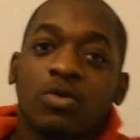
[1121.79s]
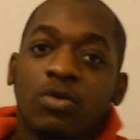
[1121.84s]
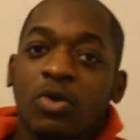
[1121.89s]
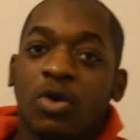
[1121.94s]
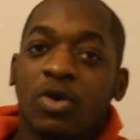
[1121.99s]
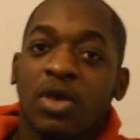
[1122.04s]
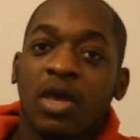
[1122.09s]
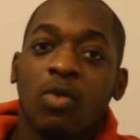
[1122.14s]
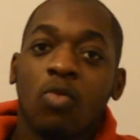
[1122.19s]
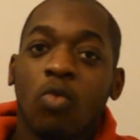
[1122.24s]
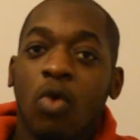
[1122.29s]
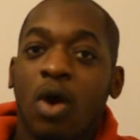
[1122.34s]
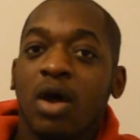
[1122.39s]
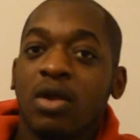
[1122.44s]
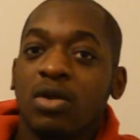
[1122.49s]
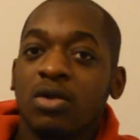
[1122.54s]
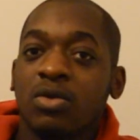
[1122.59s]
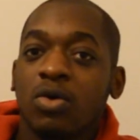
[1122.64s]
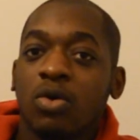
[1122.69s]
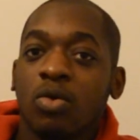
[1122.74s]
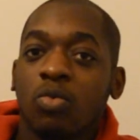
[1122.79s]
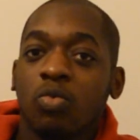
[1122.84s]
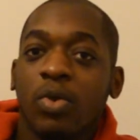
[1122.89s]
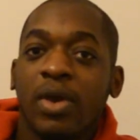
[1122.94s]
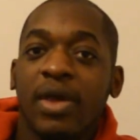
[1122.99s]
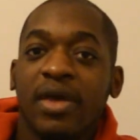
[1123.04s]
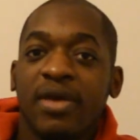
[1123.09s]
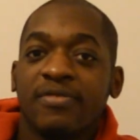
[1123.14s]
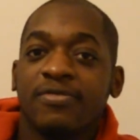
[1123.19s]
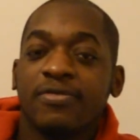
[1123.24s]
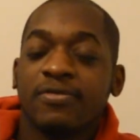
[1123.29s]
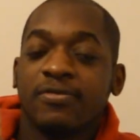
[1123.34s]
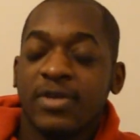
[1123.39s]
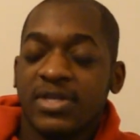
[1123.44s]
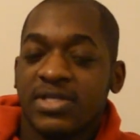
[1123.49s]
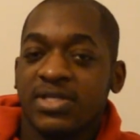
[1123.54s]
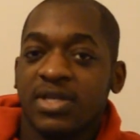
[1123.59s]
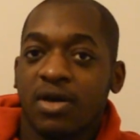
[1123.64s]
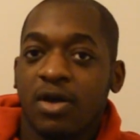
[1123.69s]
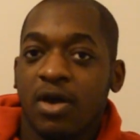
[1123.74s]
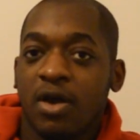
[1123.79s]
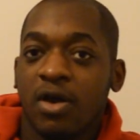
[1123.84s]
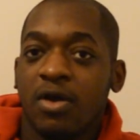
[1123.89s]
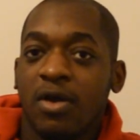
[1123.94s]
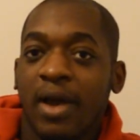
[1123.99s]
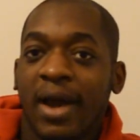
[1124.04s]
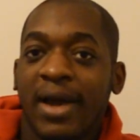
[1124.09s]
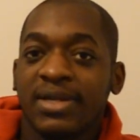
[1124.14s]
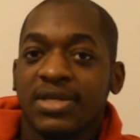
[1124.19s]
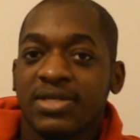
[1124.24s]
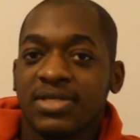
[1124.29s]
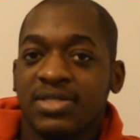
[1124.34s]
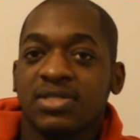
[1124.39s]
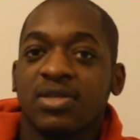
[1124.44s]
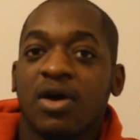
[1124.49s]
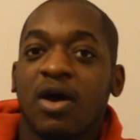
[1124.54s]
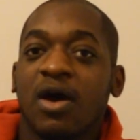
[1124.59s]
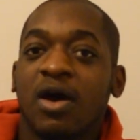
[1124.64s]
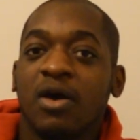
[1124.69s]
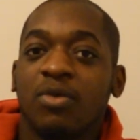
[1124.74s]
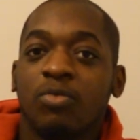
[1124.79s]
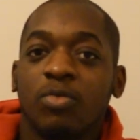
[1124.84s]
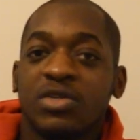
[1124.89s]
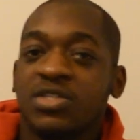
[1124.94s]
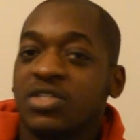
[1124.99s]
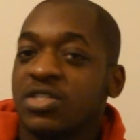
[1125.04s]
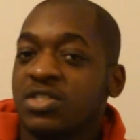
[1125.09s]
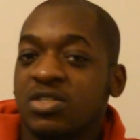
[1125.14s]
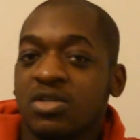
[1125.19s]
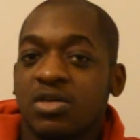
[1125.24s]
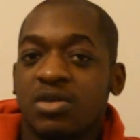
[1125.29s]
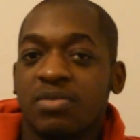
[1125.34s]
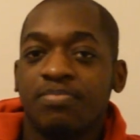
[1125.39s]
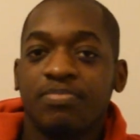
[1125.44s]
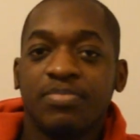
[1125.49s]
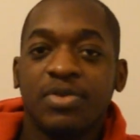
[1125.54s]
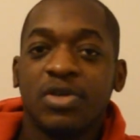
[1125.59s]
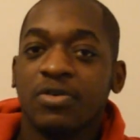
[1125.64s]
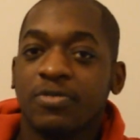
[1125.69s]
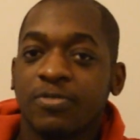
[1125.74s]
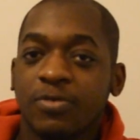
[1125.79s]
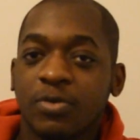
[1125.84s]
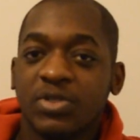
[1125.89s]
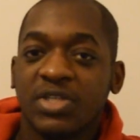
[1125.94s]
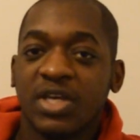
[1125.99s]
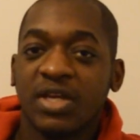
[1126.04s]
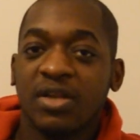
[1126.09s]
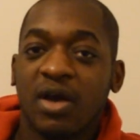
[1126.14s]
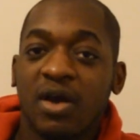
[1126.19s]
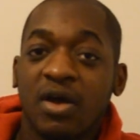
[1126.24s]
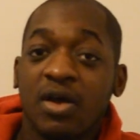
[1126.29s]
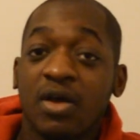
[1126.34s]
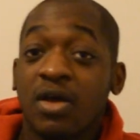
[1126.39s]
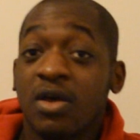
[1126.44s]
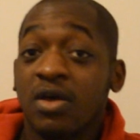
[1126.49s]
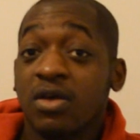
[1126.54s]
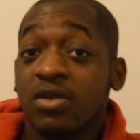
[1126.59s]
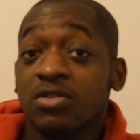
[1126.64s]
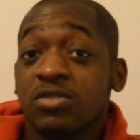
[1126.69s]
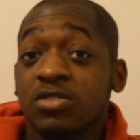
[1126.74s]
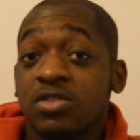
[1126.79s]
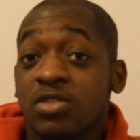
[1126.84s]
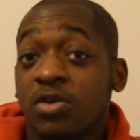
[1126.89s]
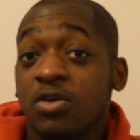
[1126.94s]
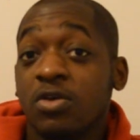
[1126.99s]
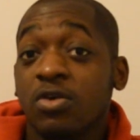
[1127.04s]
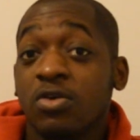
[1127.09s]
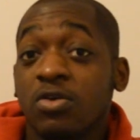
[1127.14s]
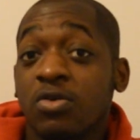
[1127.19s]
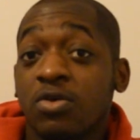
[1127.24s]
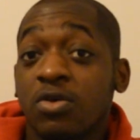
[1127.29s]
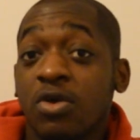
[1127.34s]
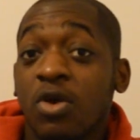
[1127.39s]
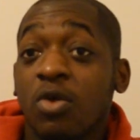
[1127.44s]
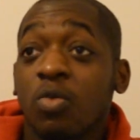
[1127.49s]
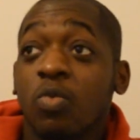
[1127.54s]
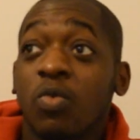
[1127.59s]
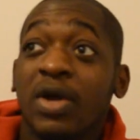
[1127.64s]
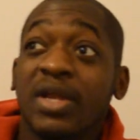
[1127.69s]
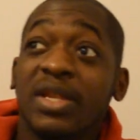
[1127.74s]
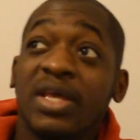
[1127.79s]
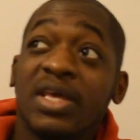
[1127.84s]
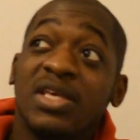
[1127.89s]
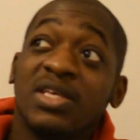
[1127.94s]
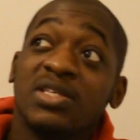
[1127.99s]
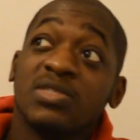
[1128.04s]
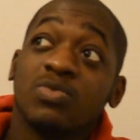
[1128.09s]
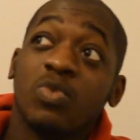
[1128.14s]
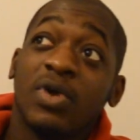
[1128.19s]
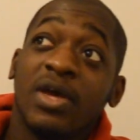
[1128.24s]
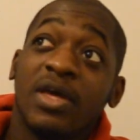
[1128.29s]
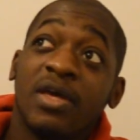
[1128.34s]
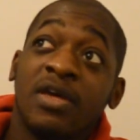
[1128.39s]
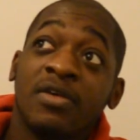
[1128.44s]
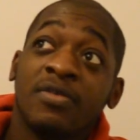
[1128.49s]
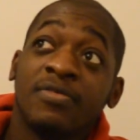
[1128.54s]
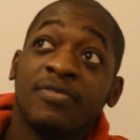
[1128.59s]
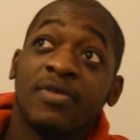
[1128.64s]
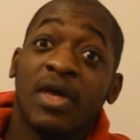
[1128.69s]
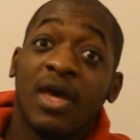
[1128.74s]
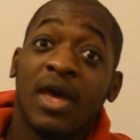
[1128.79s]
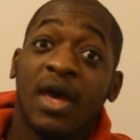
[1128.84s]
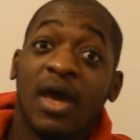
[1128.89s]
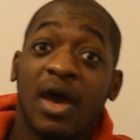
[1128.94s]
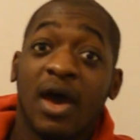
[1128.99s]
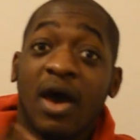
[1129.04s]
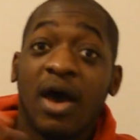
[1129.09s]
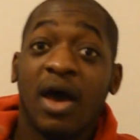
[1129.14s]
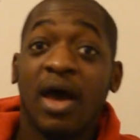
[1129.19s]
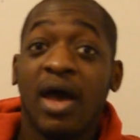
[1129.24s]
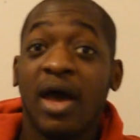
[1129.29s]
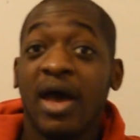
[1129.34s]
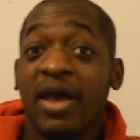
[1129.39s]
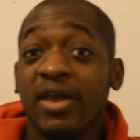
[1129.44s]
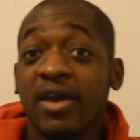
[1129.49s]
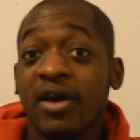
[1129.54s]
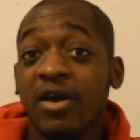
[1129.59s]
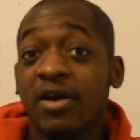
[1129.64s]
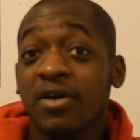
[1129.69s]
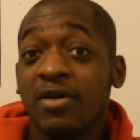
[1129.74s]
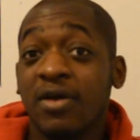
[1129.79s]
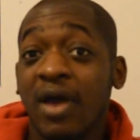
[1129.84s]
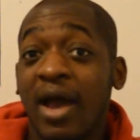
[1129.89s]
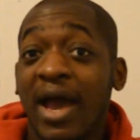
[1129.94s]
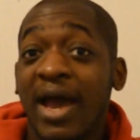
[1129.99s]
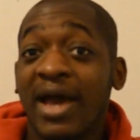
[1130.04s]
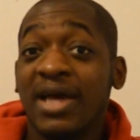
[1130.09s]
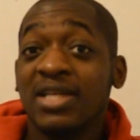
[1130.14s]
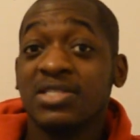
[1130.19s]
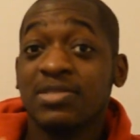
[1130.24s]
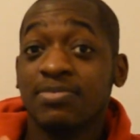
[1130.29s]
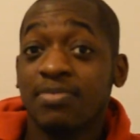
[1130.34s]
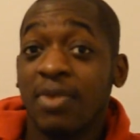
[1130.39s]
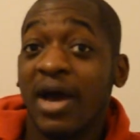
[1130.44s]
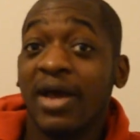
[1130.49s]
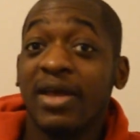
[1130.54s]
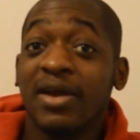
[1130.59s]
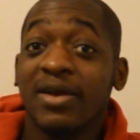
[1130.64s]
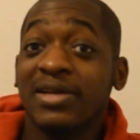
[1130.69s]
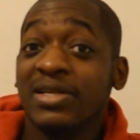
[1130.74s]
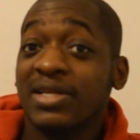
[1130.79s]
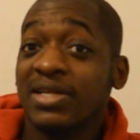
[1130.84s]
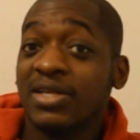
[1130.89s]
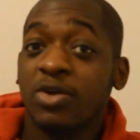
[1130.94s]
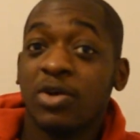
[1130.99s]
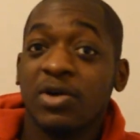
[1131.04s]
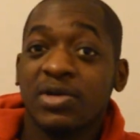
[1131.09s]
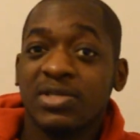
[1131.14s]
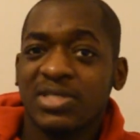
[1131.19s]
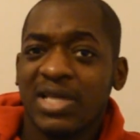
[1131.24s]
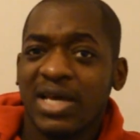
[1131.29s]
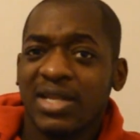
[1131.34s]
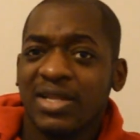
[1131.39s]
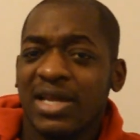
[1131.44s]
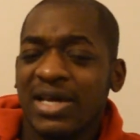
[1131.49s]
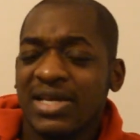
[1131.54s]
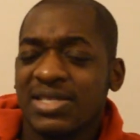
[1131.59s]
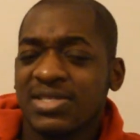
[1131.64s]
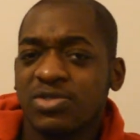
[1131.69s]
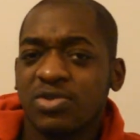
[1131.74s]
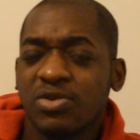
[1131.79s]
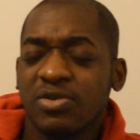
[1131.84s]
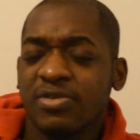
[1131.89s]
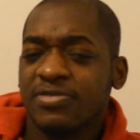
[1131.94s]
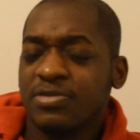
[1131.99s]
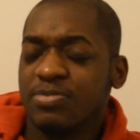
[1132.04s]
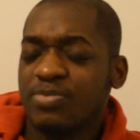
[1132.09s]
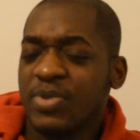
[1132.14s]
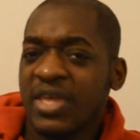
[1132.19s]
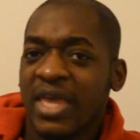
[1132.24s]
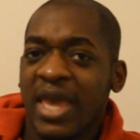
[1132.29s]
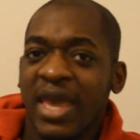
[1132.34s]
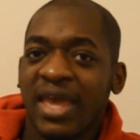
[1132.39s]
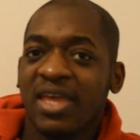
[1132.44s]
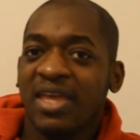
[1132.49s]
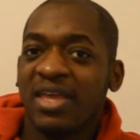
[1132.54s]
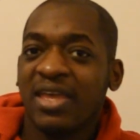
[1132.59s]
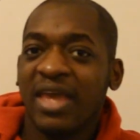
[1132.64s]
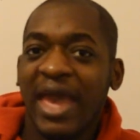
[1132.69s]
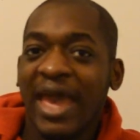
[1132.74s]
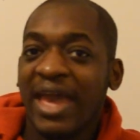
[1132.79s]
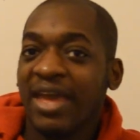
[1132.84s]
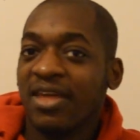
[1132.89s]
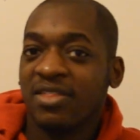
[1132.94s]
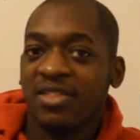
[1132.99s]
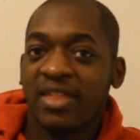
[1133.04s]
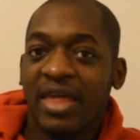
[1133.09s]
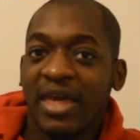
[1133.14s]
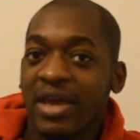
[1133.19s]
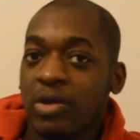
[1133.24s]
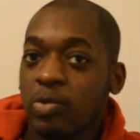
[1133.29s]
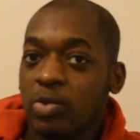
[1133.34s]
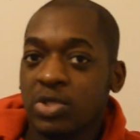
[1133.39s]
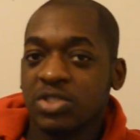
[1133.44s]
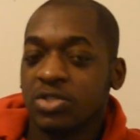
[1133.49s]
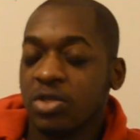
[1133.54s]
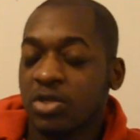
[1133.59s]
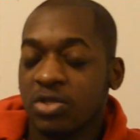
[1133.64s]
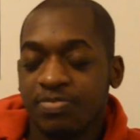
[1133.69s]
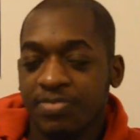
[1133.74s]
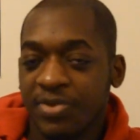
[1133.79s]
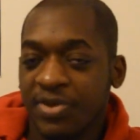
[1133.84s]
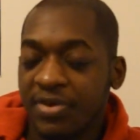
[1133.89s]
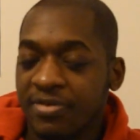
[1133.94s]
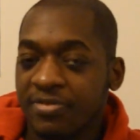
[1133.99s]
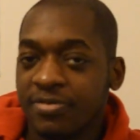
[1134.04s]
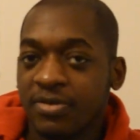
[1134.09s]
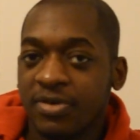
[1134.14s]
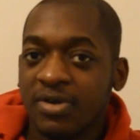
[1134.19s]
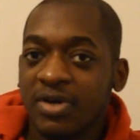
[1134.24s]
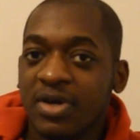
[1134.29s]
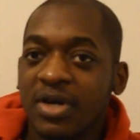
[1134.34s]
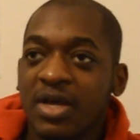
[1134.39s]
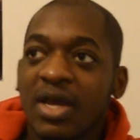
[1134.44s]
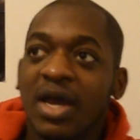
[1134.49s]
Cooking 1 with Risako at the start, which is a beautiful dinner. 2, when he's with Ayo and Maya and he cooks that nice sort of spaghetti egg thing, which looked beautiful.